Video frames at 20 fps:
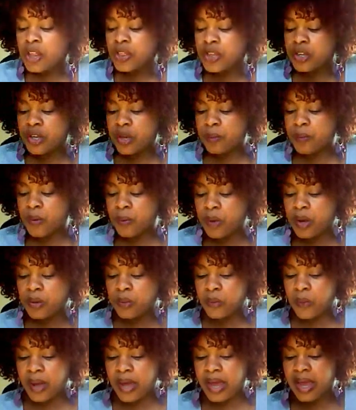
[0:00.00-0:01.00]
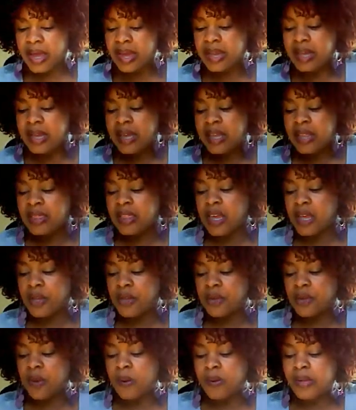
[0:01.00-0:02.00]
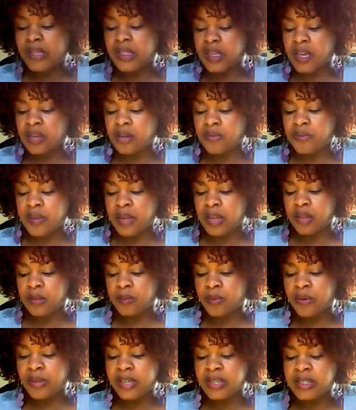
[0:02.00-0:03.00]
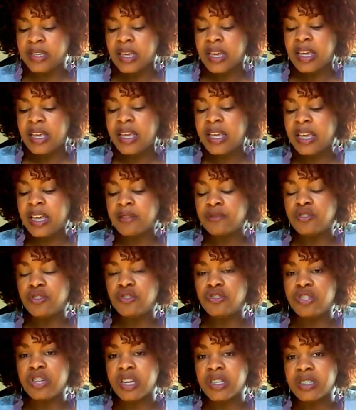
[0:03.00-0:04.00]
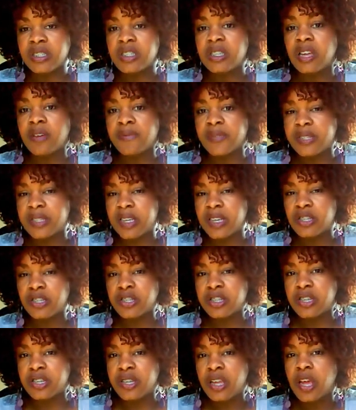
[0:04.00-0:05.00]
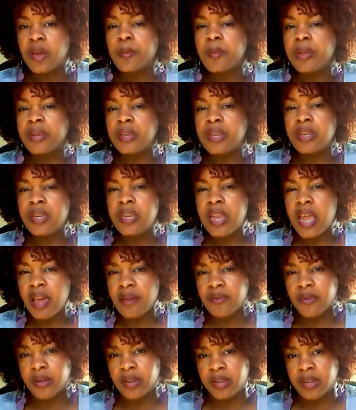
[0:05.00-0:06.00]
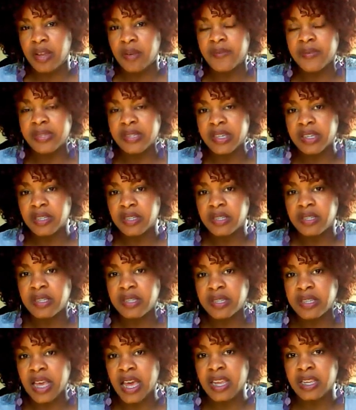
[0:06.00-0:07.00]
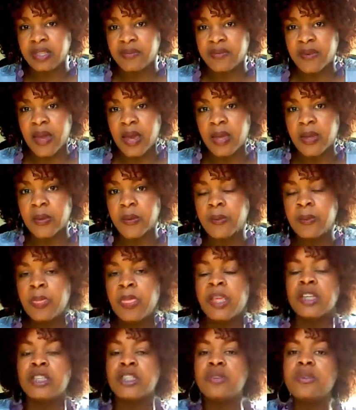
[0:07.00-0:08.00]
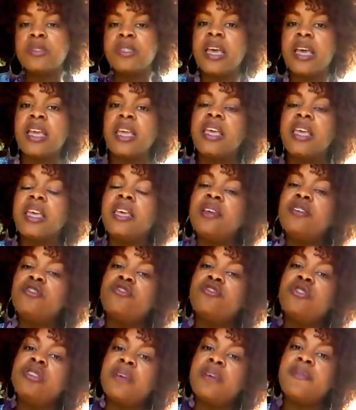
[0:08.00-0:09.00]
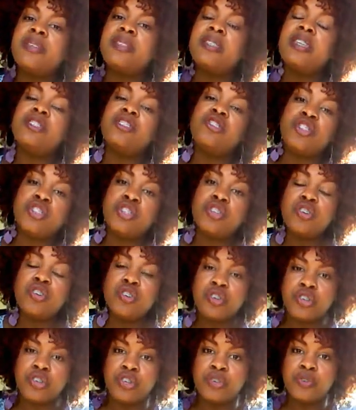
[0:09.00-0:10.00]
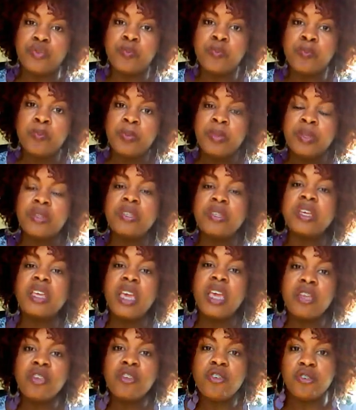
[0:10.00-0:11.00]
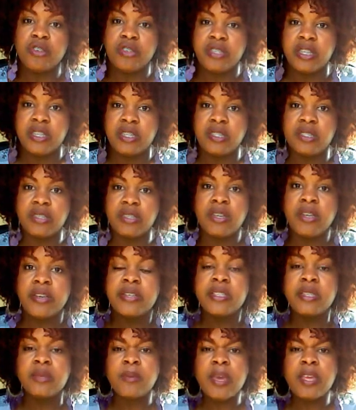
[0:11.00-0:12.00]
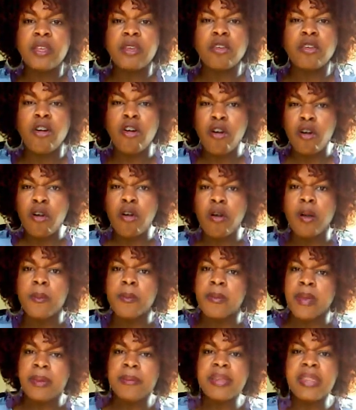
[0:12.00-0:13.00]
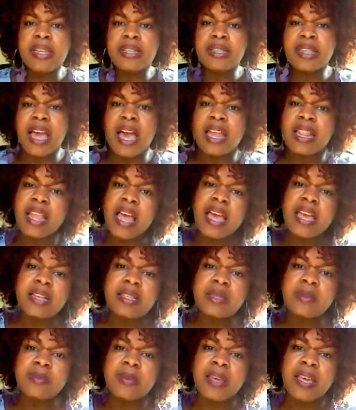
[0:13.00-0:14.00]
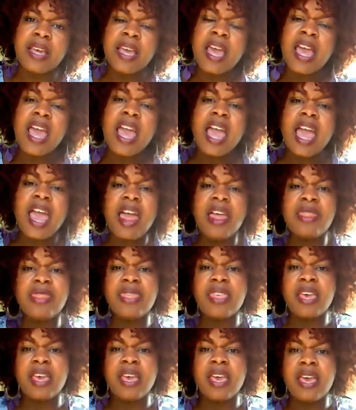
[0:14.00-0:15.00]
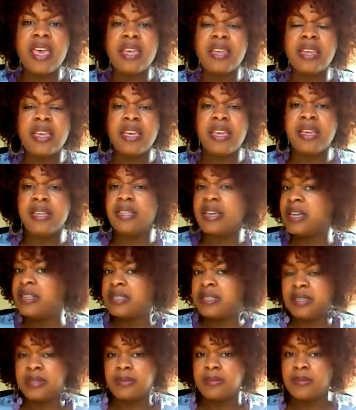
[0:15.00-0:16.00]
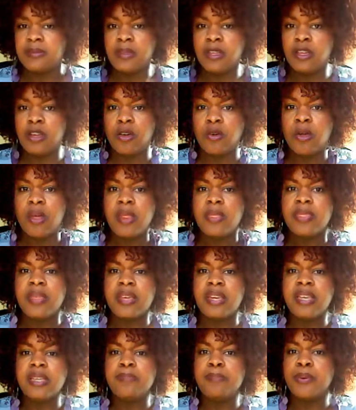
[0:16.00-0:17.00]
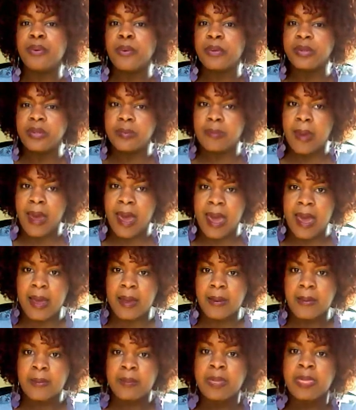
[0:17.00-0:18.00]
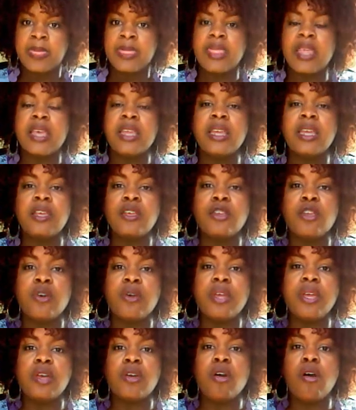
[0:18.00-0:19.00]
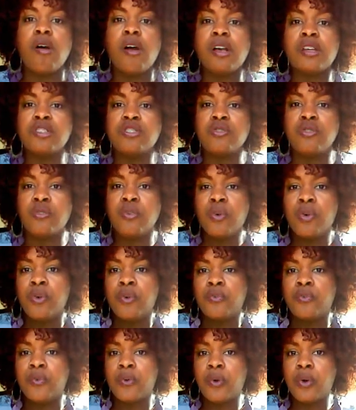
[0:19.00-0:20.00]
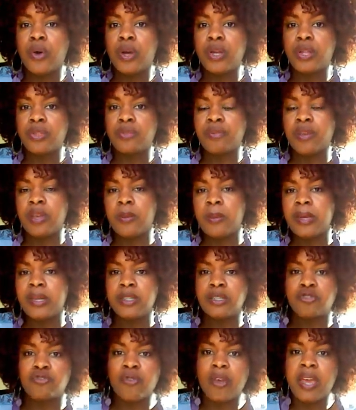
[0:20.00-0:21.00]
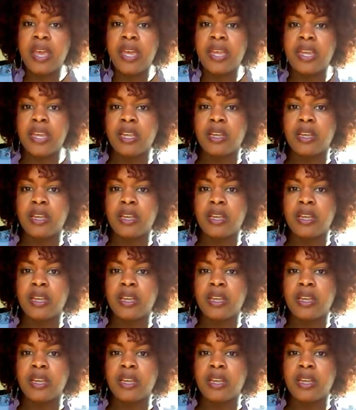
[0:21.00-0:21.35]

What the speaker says: The number one way that you know he's unavailable is he gives you just enough attention, but never enough attention to satisfy you. So it's like he gives you enough attention to hook you, to get your attention, to make you go, oh, maybe this guy likes me. And then he doesn't, then he pulls back. Then, he calls you for 3 weeks straight